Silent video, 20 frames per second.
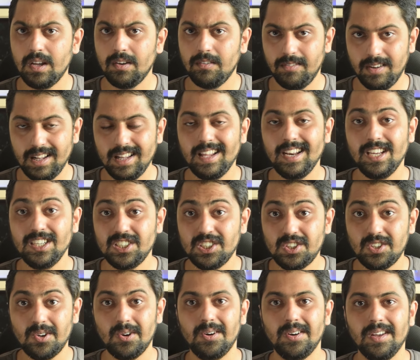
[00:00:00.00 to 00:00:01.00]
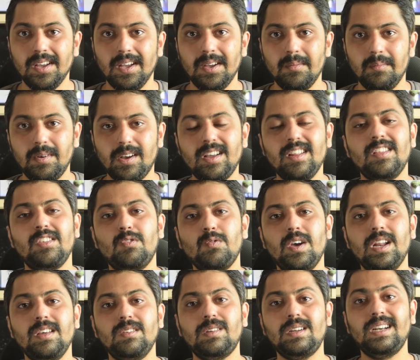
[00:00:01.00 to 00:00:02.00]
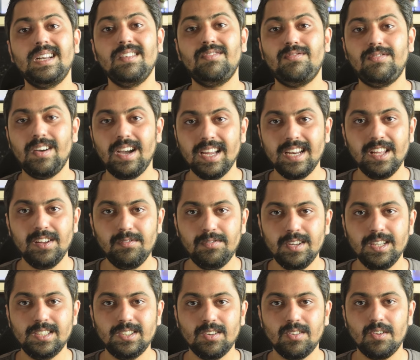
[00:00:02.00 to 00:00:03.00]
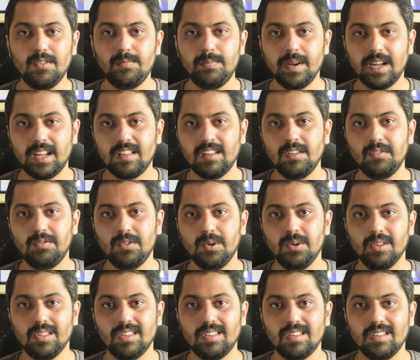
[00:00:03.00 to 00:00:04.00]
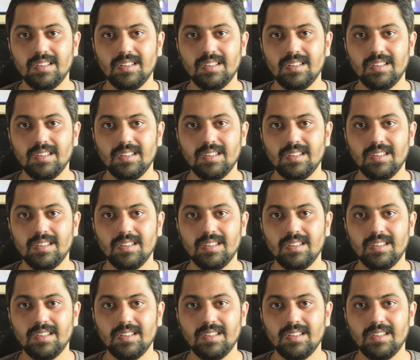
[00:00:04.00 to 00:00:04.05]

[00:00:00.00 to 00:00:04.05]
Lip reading: Well, then I should, because it's one of the defining features of Pixel phones.